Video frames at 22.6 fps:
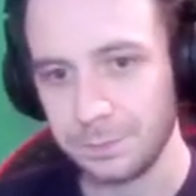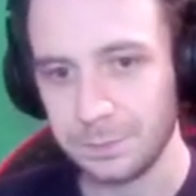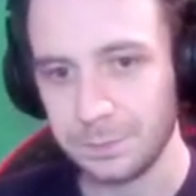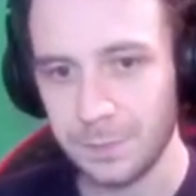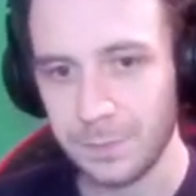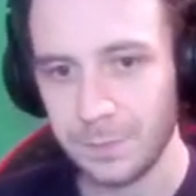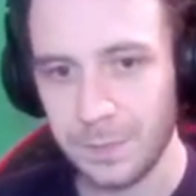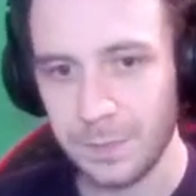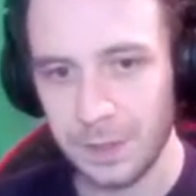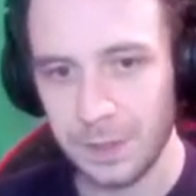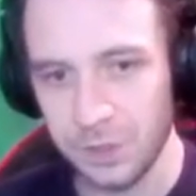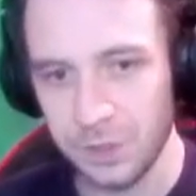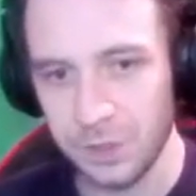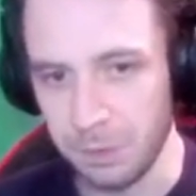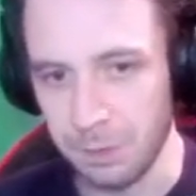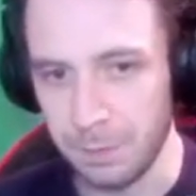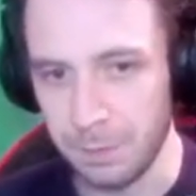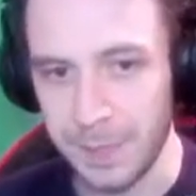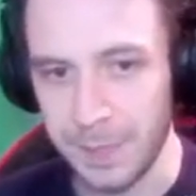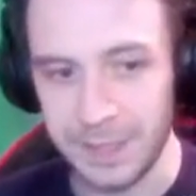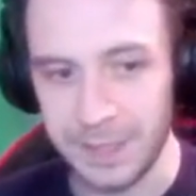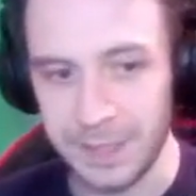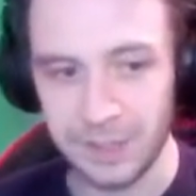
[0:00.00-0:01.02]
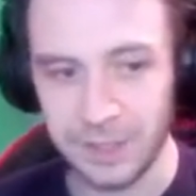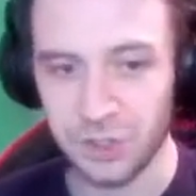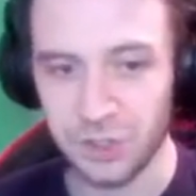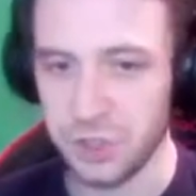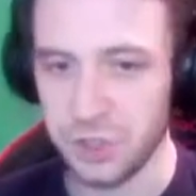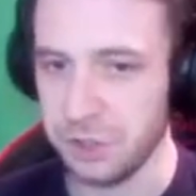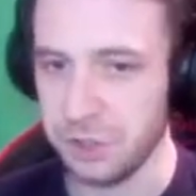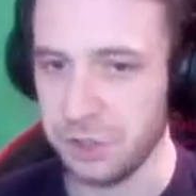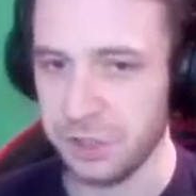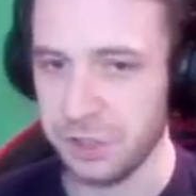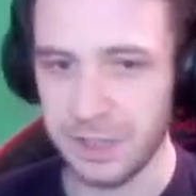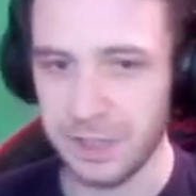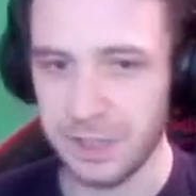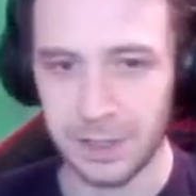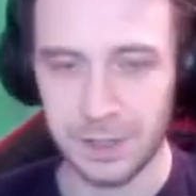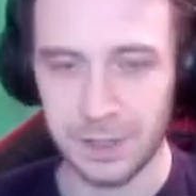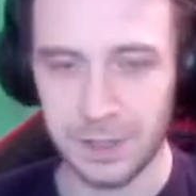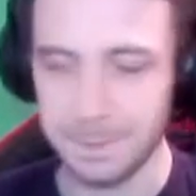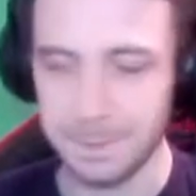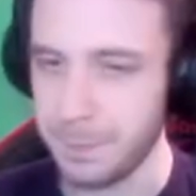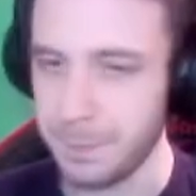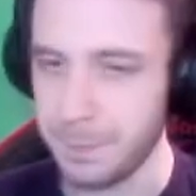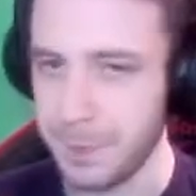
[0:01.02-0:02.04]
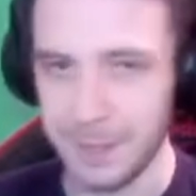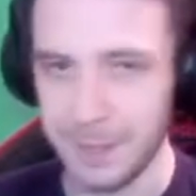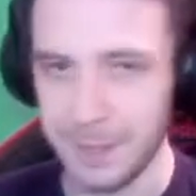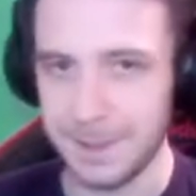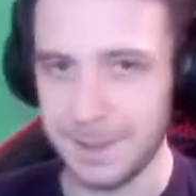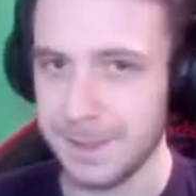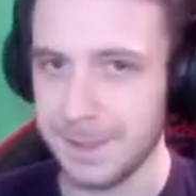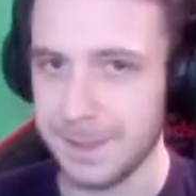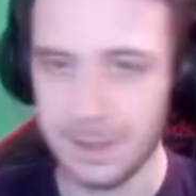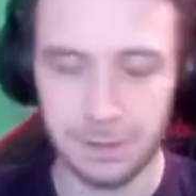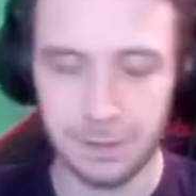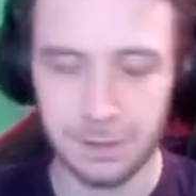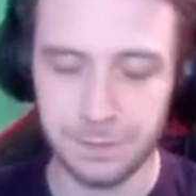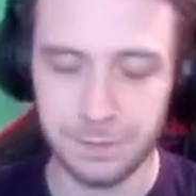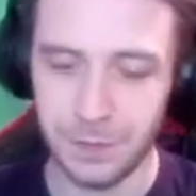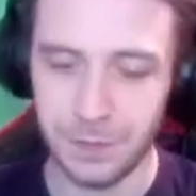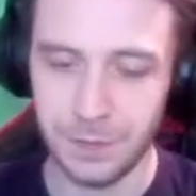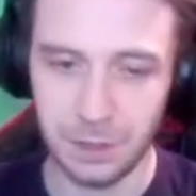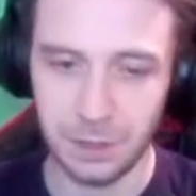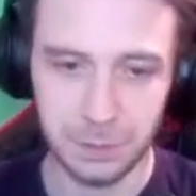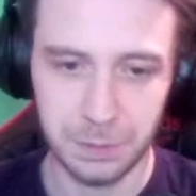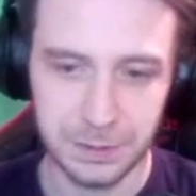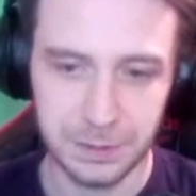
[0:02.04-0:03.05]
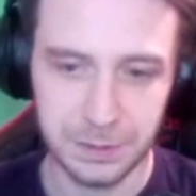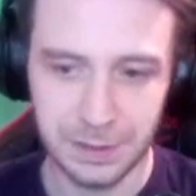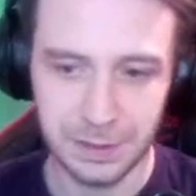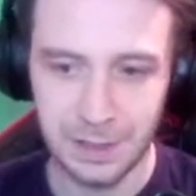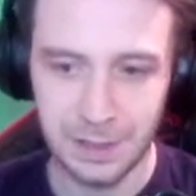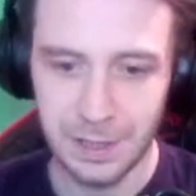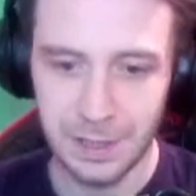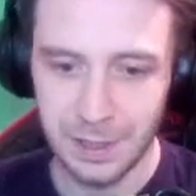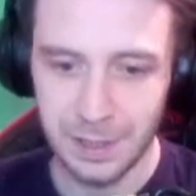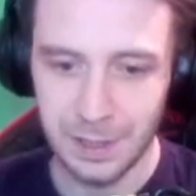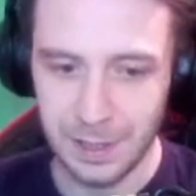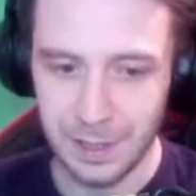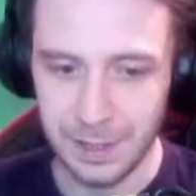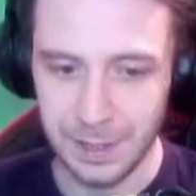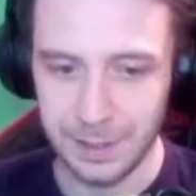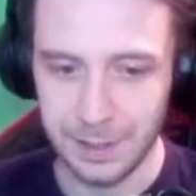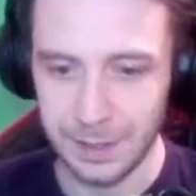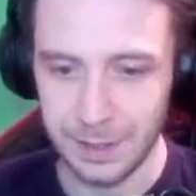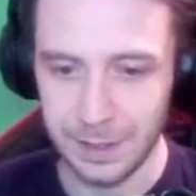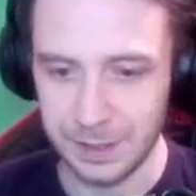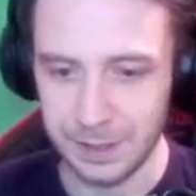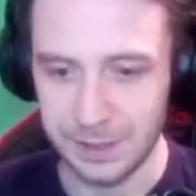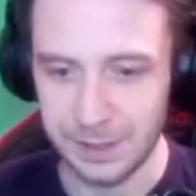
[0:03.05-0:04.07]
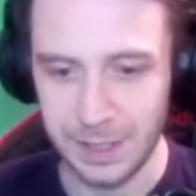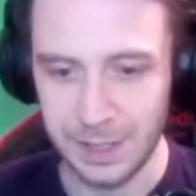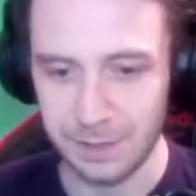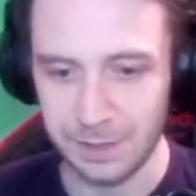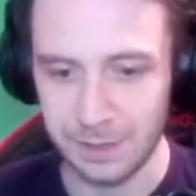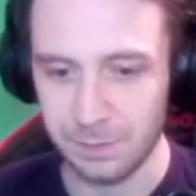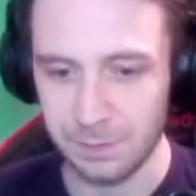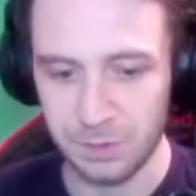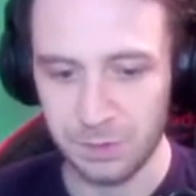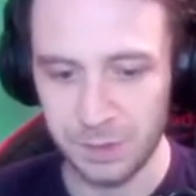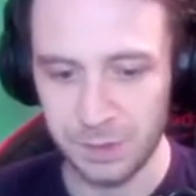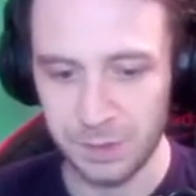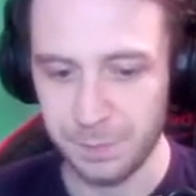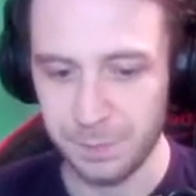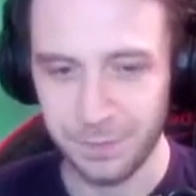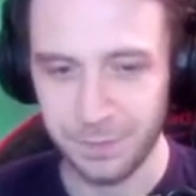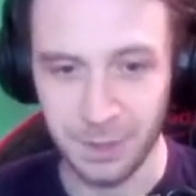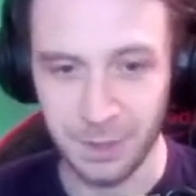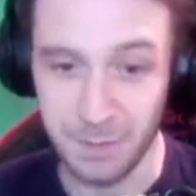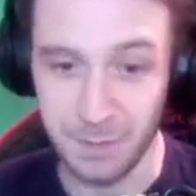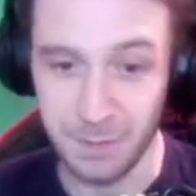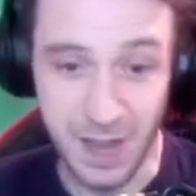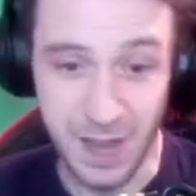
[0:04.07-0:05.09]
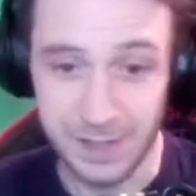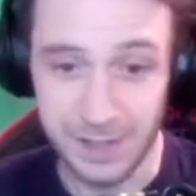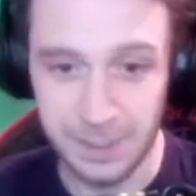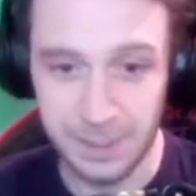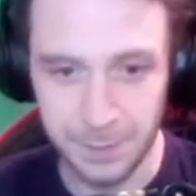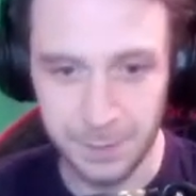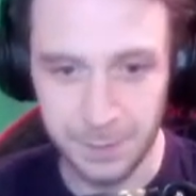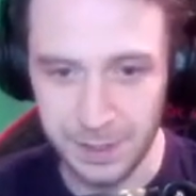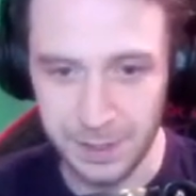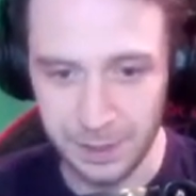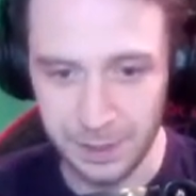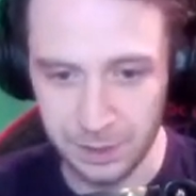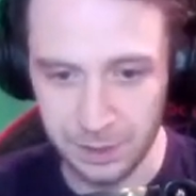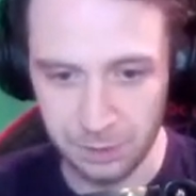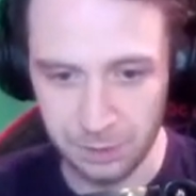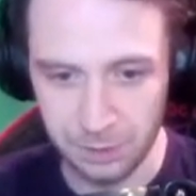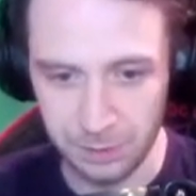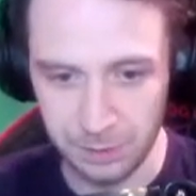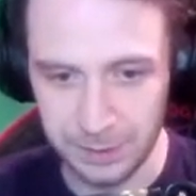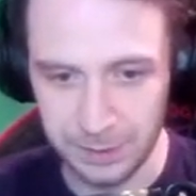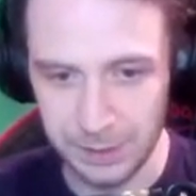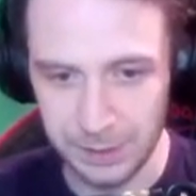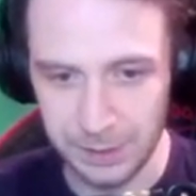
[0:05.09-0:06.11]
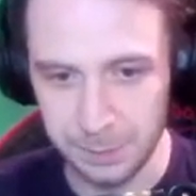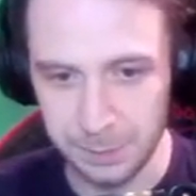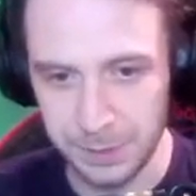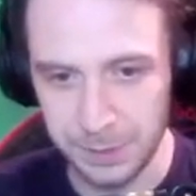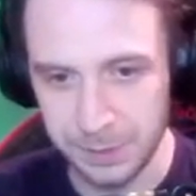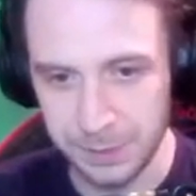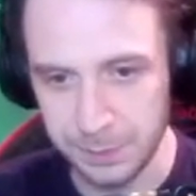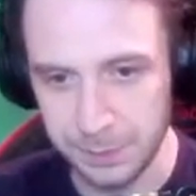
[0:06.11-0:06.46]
So we basically just use Stinger to propel ourselves forward and get from A to B as quickly as possible.